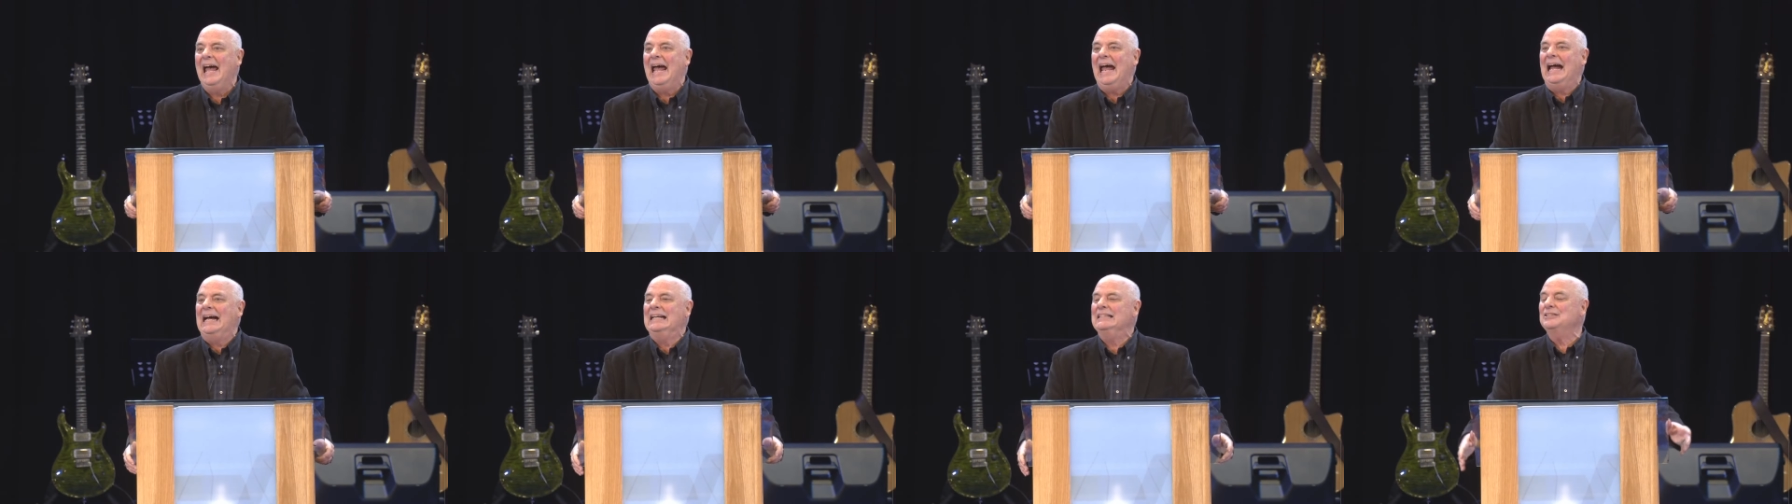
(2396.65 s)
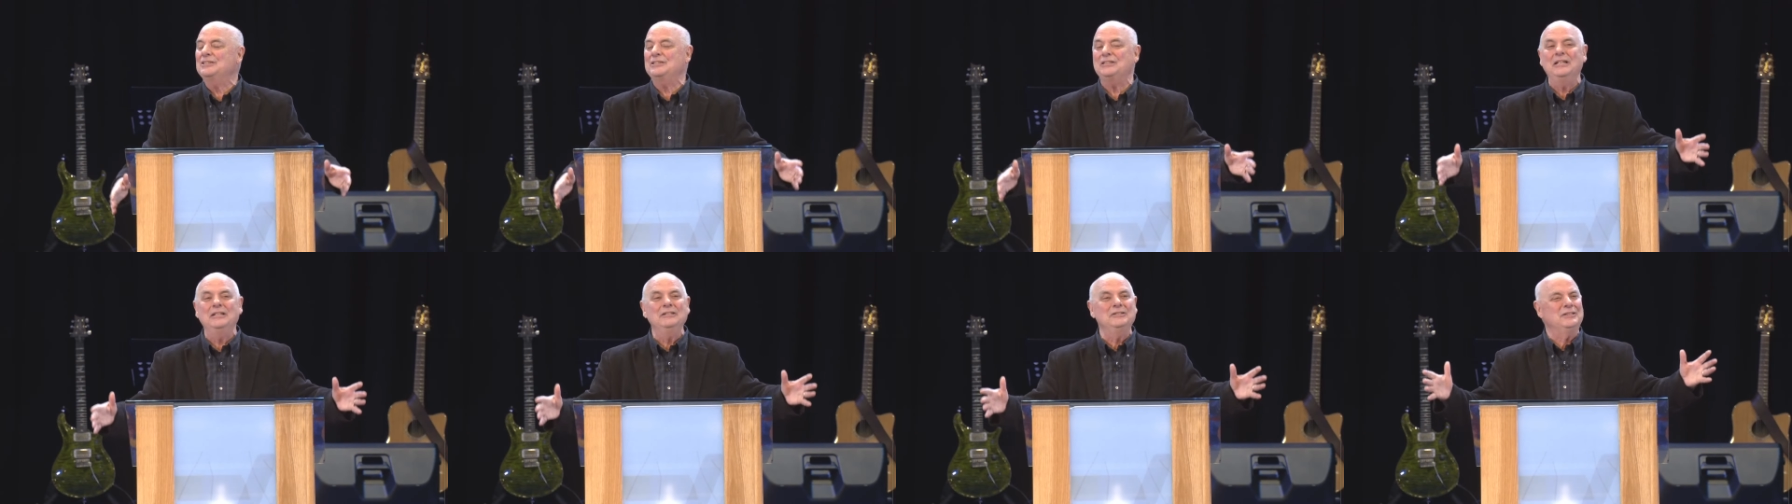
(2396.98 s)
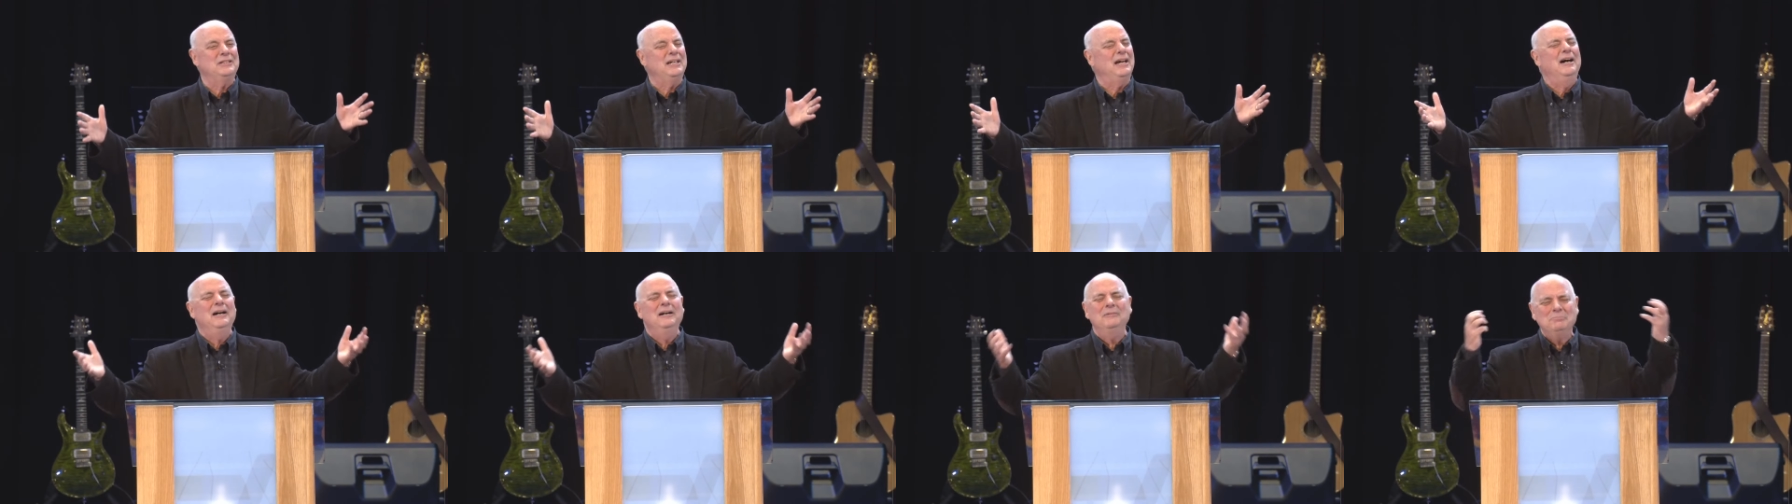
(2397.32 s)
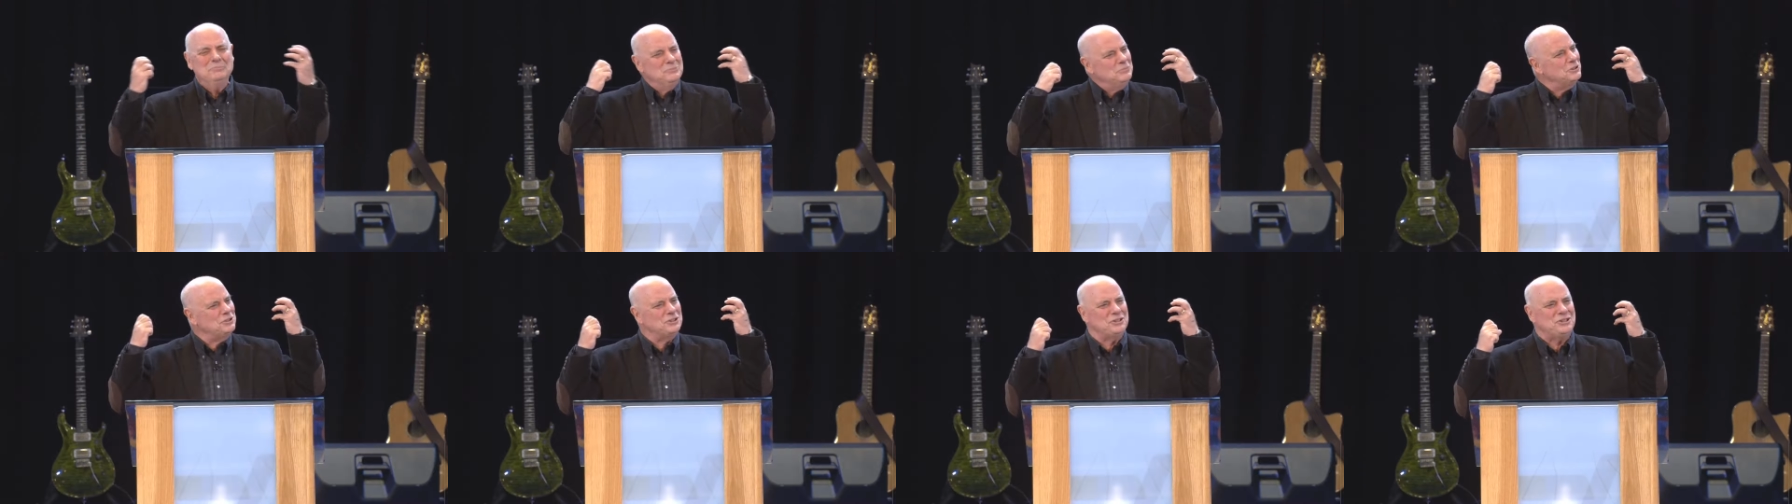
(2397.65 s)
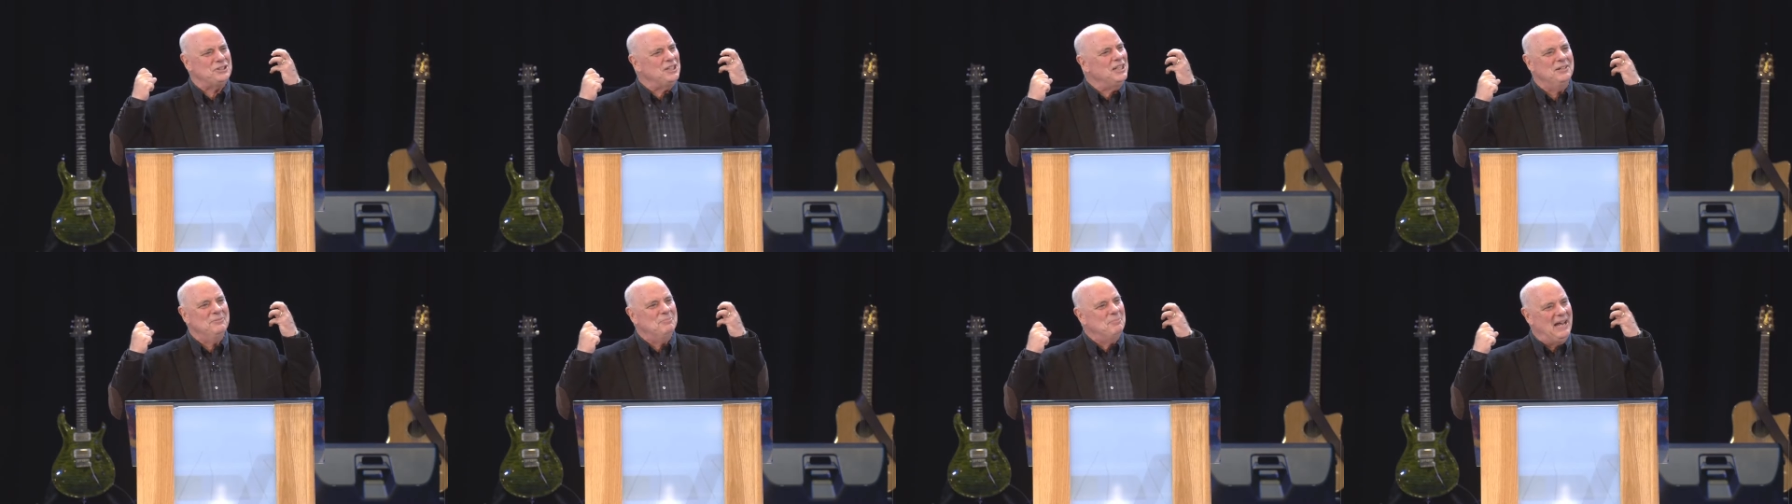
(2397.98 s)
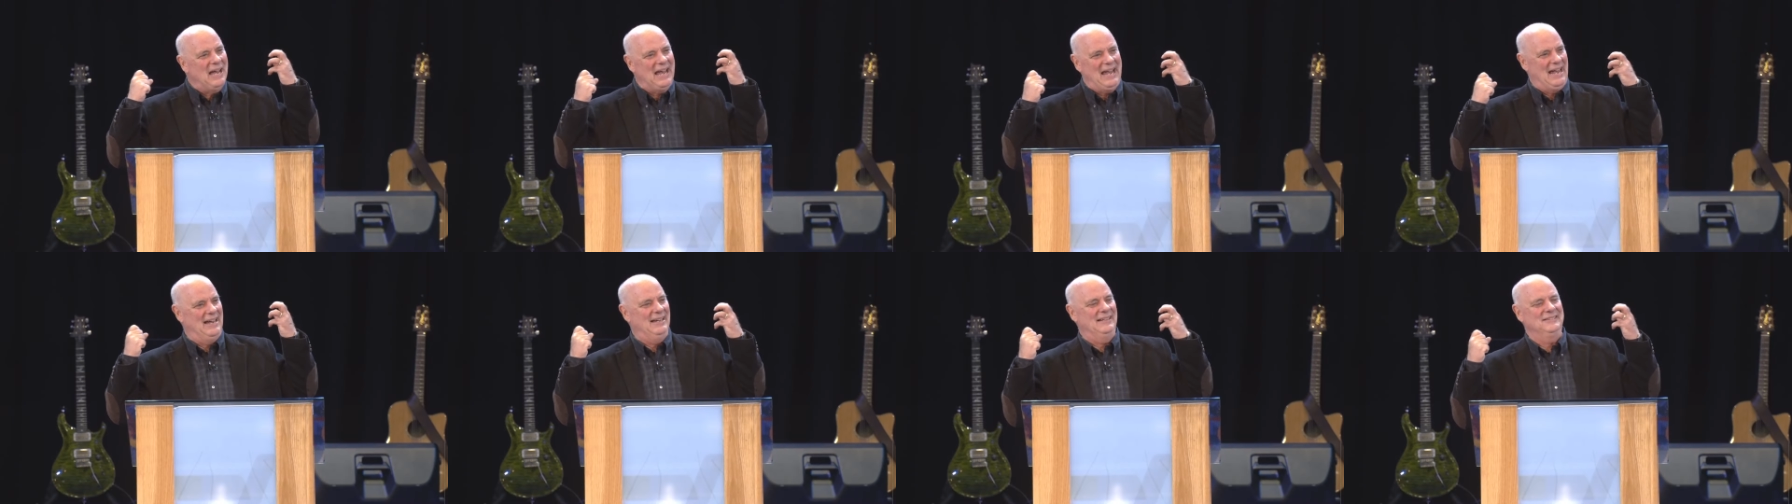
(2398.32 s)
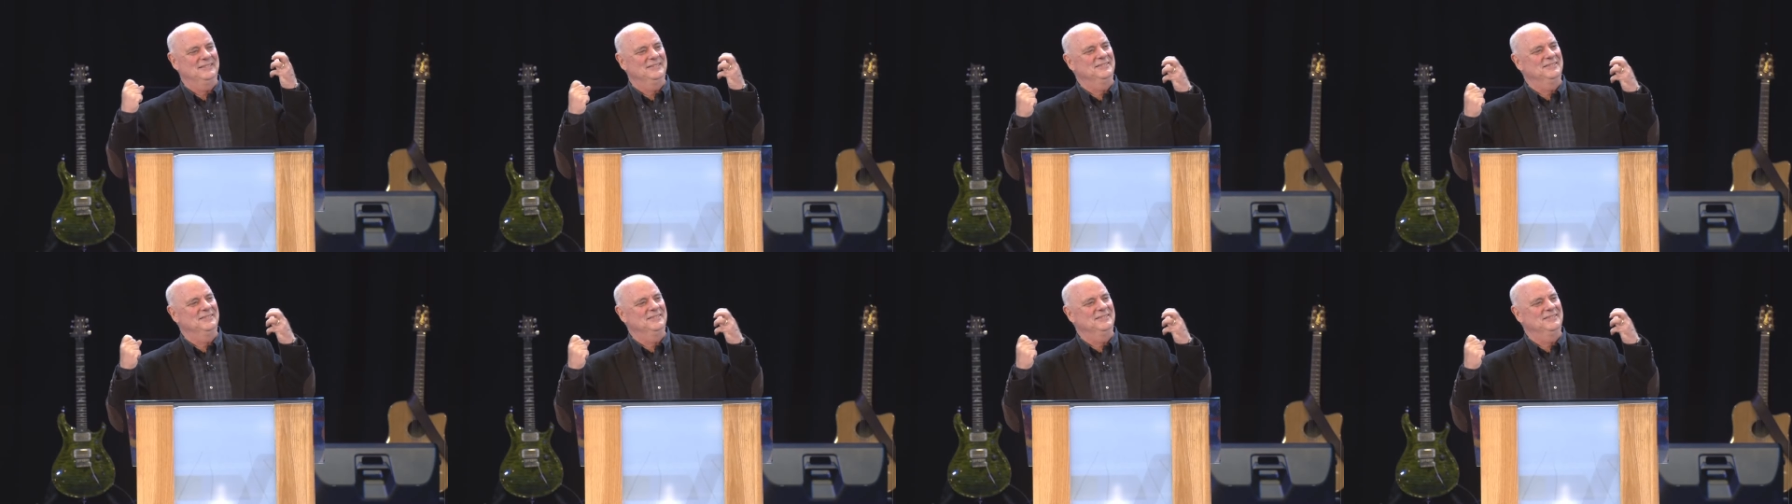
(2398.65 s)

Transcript: and says, Come see a man